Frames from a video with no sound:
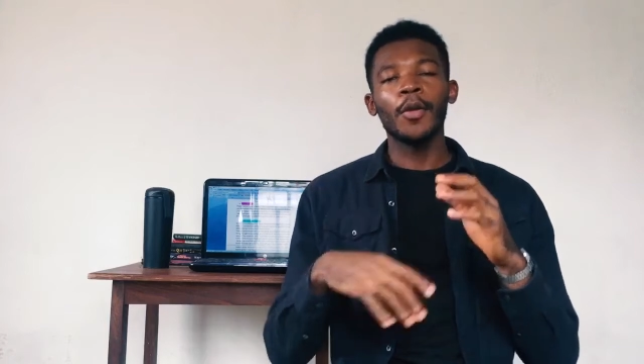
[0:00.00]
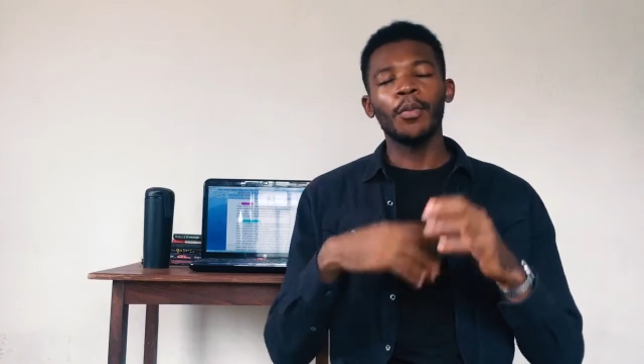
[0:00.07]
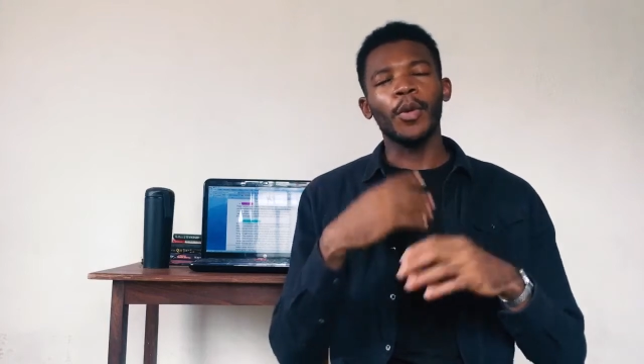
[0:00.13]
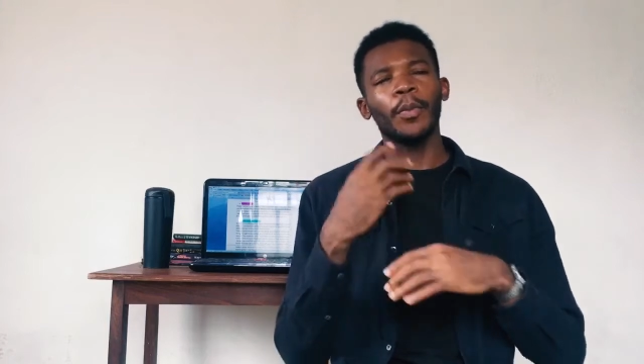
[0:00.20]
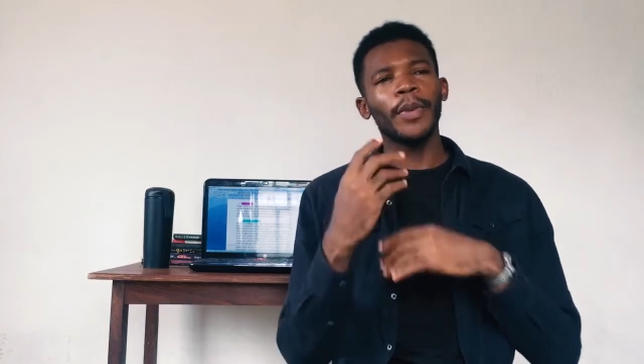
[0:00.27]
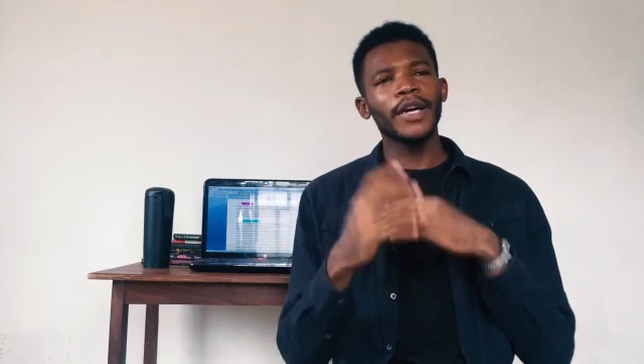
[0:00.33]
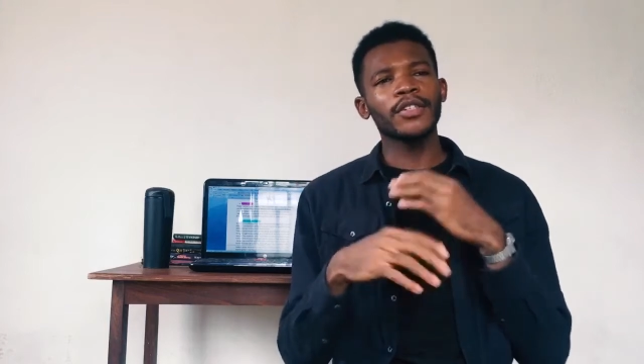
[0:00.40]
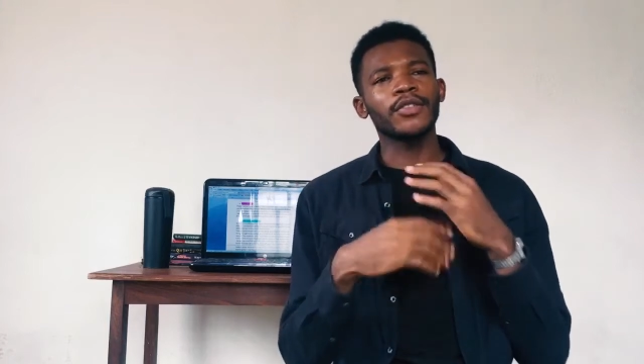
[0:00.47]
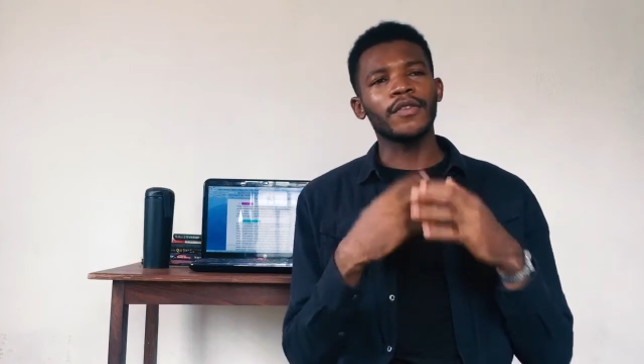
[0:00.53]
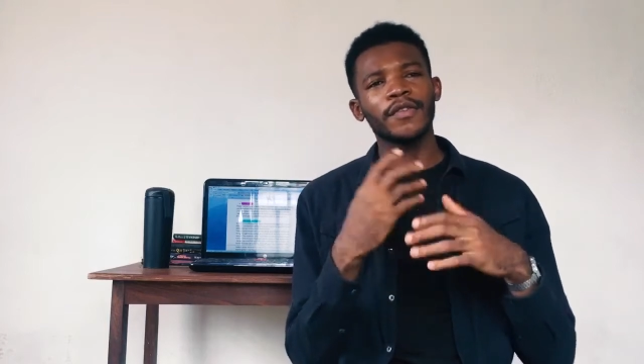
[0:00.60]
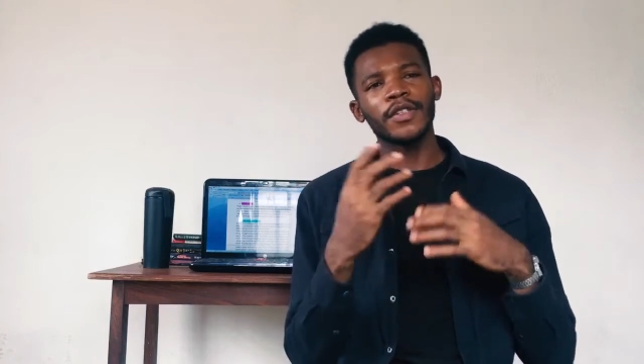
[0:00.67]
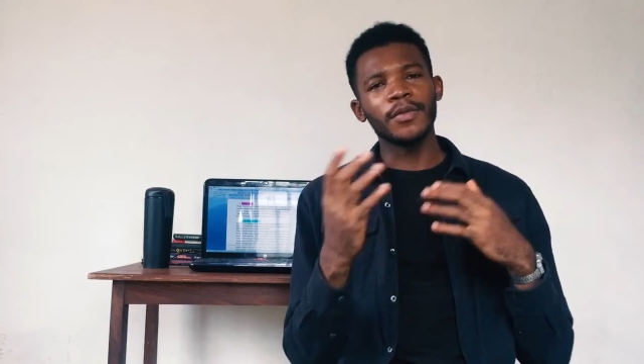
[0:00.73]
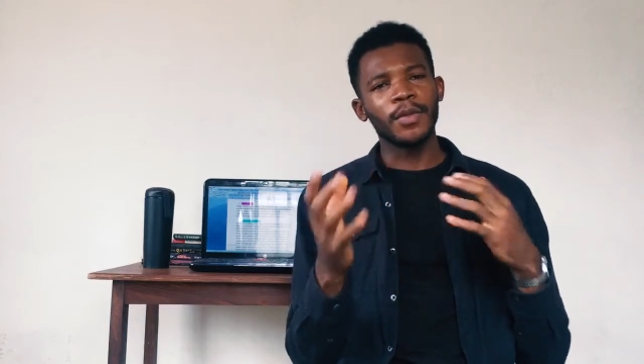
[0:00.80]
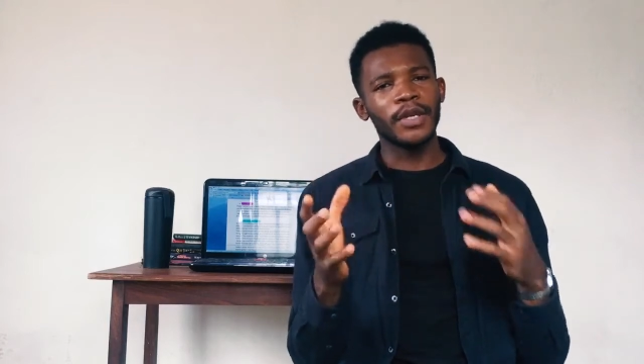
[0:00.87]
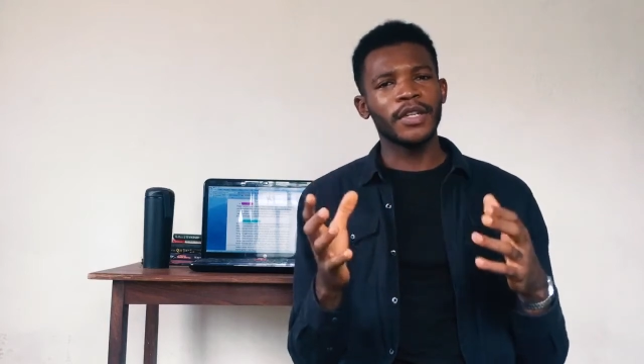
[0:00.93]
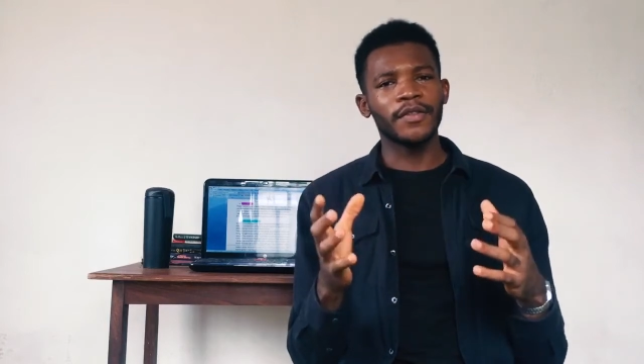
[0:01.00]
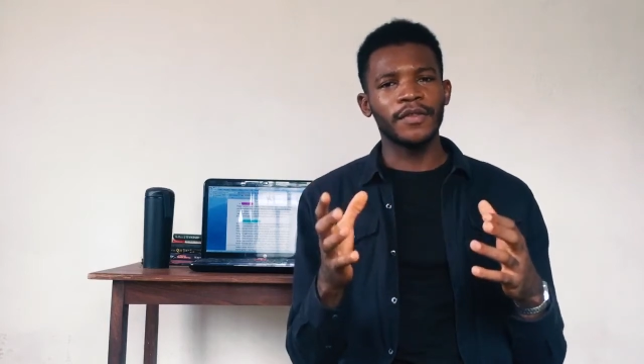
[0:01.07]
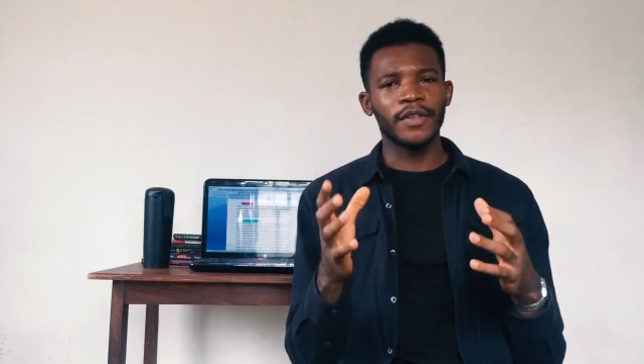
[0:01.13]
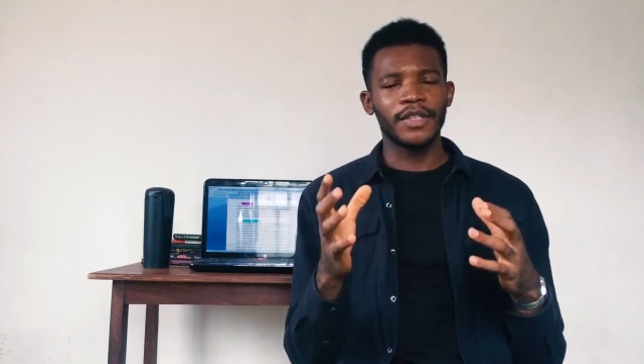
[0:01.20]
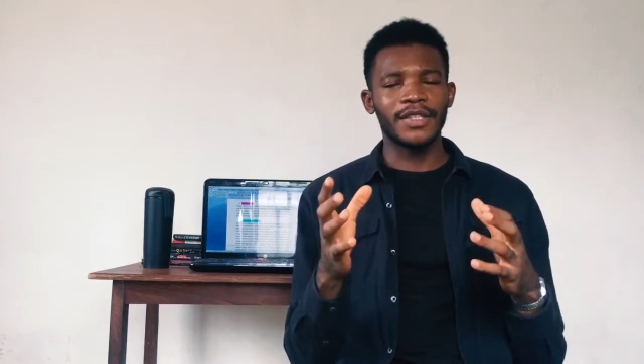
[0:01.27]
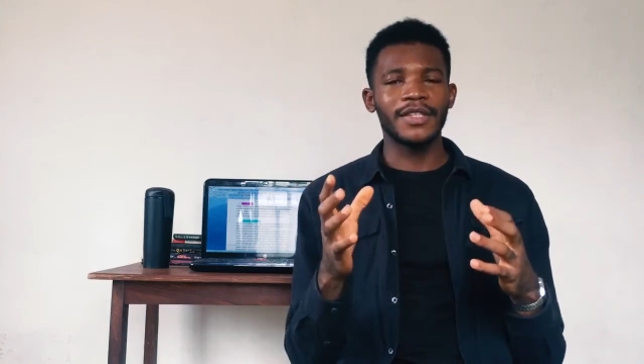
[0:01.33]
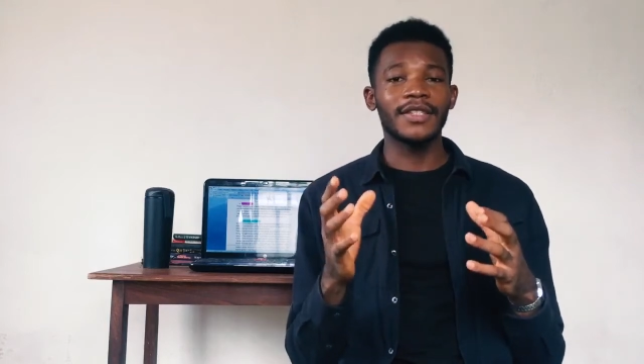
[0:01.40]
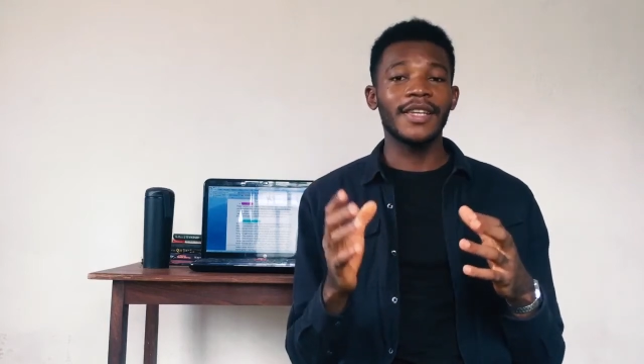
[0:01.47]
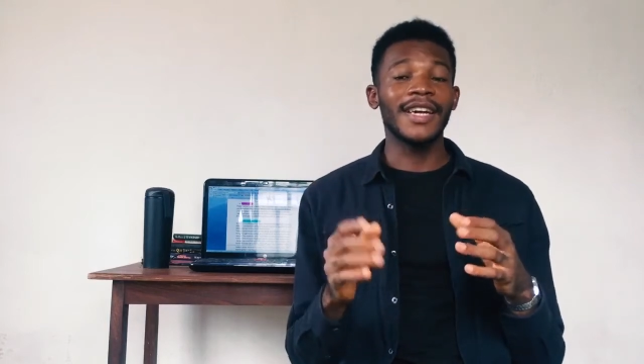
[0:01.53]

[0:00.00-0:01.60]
but part of its benefit is